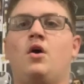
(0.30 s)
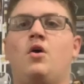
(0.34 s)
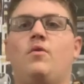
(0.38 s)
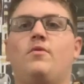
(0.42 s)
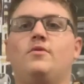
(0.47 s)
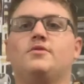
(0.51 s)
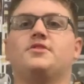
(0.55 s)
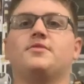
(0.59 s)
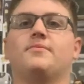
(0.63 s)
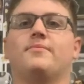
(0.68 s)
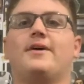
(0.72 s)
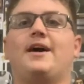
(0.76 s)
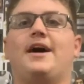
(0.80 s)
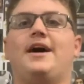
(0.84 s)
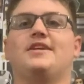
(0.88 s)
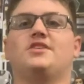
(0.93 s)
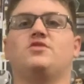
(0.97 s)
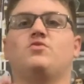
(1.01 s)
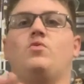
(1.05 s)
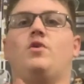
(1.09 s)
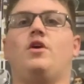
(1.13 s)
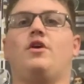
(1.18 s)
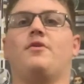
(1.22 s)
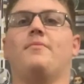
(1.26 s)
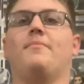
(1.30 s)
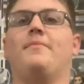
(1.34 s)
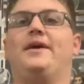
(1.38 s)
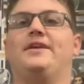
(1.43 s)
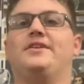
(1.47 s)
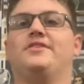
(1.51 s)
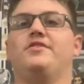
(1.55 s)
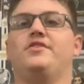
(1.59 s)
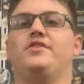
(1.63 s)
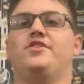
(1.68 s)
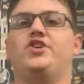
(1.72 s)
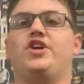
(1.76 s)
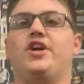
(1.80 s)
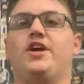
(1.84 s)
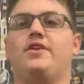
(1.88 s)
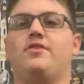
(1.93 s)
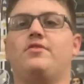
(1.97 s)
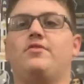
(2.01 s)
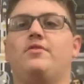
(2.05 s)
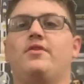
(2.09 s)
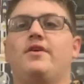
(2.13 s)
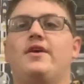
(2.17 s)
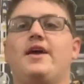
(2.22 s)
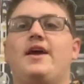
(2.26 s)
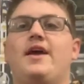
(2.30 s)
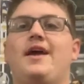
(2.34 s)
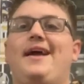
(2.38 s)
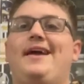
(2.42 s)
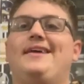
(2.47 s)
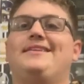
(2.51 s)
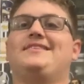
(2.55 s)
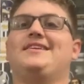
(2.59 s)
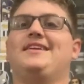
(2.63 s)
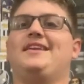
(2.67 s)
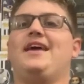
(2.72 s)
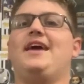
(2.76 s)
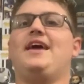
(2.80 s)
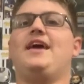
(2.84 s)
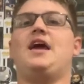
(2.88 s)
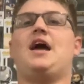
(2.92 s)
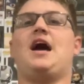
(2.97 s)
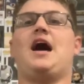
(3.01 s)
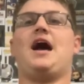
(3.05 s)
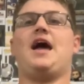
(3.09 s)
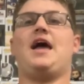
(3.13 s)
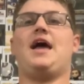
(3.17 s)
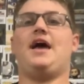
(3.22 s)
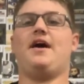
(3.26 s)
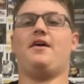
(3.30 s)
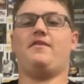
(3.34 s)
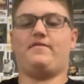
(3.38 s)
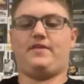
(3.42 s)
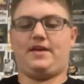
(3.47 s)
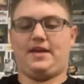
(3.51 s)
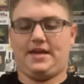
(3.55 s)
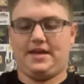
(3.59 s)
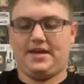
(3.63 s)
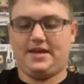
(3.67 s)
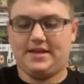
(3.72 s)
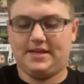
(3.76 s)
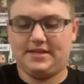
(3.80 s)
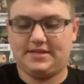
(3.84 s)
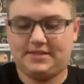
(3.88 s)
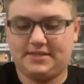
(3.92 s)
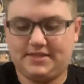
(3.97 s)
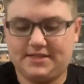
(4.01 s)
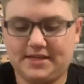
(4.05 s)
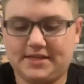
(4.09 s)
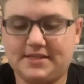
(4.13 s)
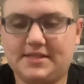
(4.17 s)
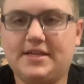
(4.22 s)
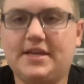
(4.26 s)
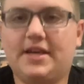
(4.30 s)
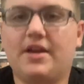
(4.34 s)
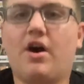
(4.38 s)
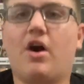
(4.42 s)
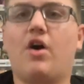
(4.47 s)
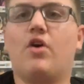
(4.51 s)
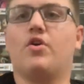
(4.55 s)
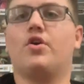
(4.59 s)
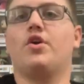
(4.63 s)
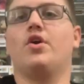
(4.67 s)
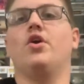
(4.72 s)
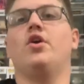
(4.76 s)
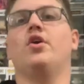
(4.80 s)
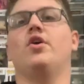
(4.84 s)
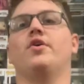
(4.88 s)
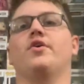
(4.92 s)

What's up guys, welcome back to the channel, and today I have a $60